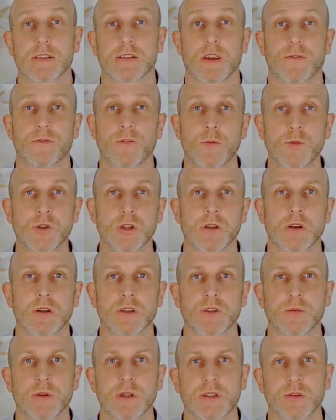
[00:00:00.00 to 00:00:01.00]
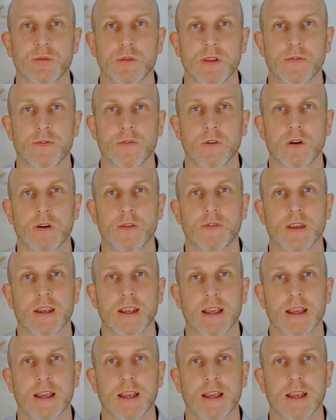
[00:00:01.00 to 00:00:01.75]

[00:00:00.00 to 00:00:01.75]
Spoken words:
So from July 2025,